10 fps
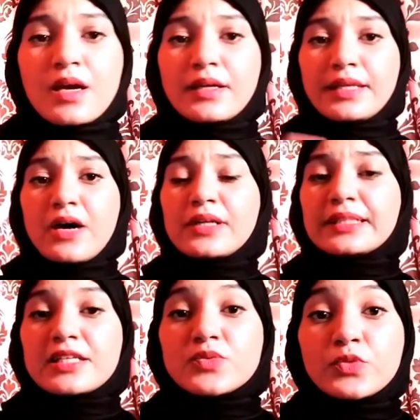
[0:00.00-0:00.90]
Now let
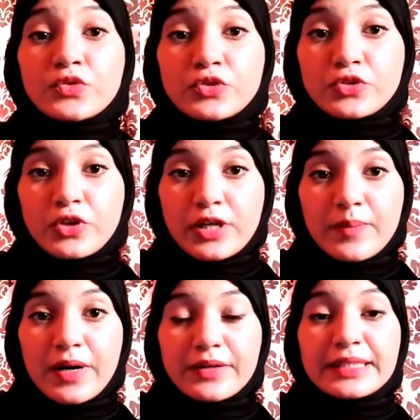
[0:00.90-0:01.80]
us move to talk
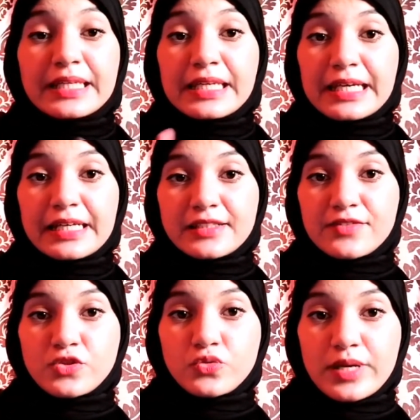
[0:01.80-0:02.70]
about the negative
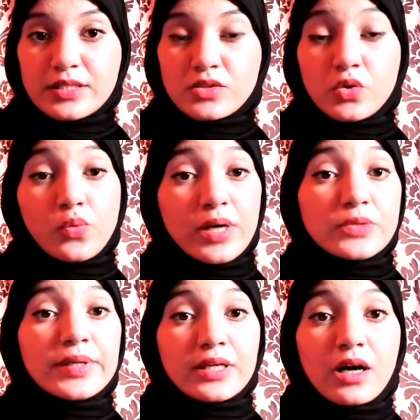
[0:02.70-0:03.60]
stress, or what
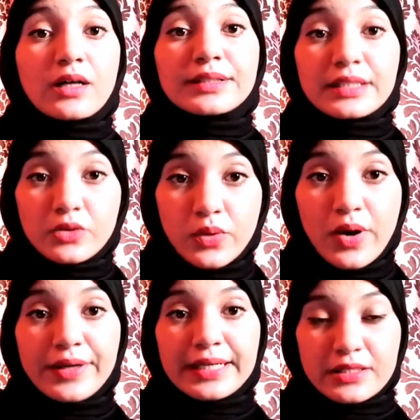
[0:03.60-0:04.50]
we call the
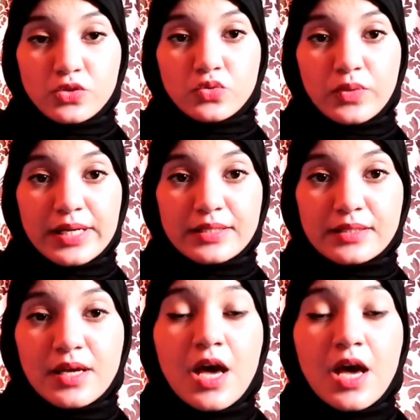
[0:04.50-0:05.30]
chronic stress.